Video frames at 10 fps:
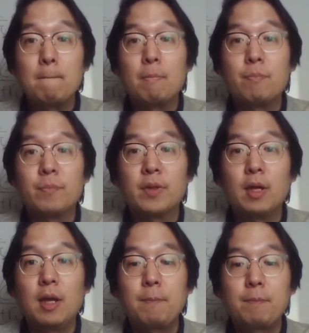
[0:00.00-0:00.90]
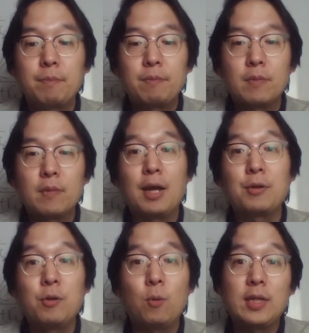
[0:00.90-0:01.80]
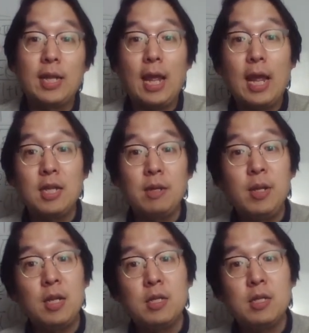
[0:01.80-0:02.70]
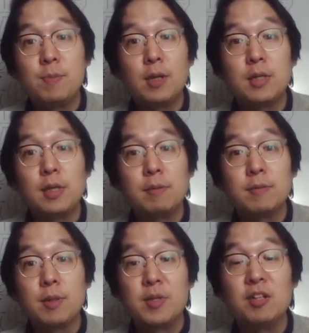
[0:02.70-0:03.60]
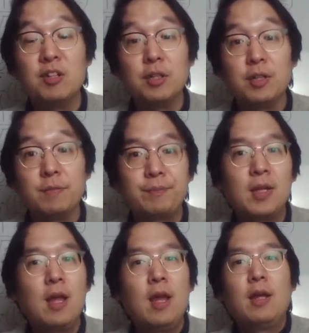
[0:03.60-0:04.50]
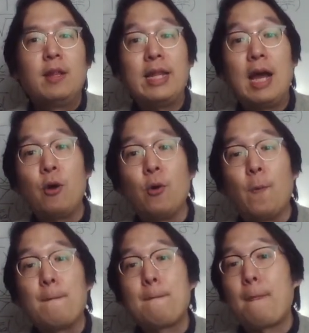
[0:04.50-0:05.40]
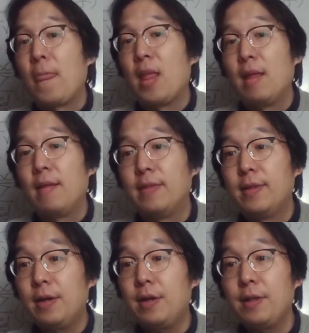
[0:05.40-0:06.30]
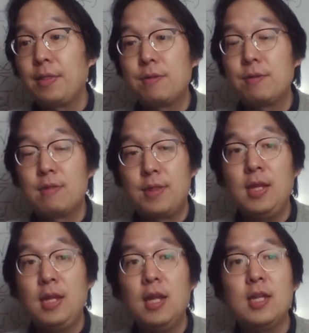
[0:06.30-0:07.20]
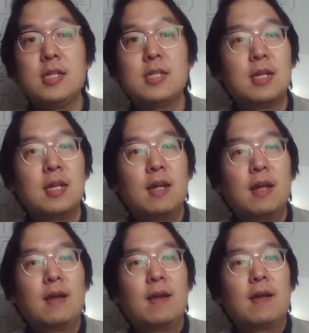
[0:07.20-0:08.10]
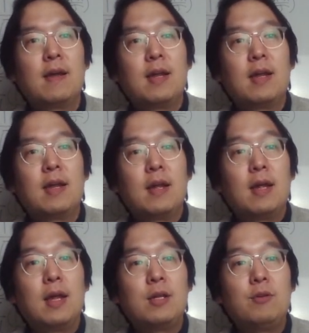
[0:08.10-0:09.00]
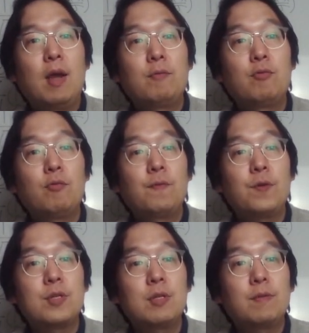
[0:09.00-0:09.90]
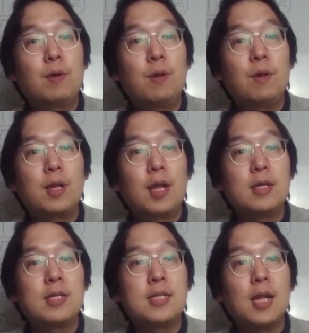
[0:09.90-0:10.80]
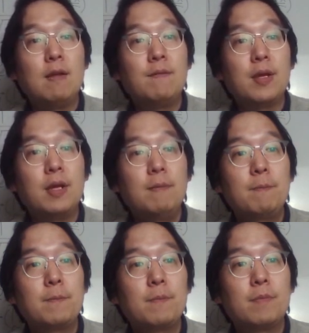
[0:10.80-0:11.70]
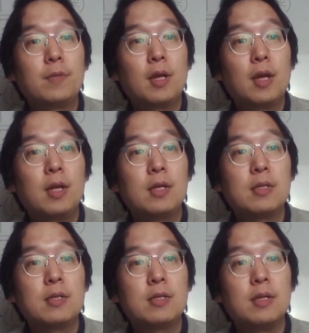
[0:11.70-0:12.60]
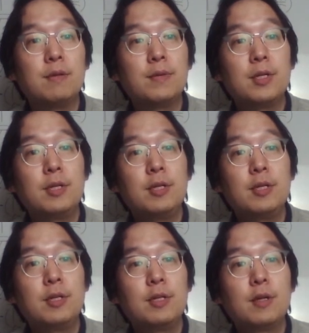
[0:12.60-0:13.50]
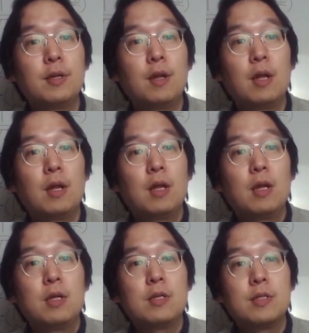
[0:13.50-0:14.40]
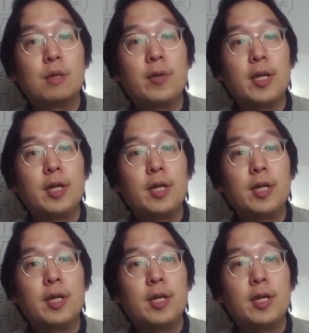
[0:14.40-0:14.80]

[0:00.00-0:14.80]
Okay? I don't know what that ND means, but something good. Now, the thing is, you have to, first of all, then save it. Okay? Save it somewhere.